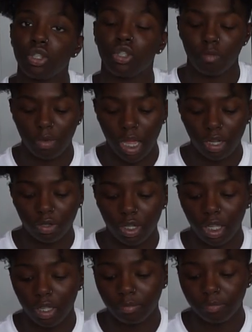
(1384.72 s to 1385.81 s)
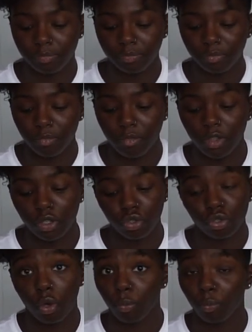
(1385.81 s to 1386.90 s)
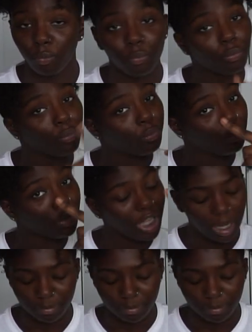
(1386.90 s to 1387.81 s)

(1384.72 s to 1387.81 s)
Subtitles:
them back, okay? So, yeah.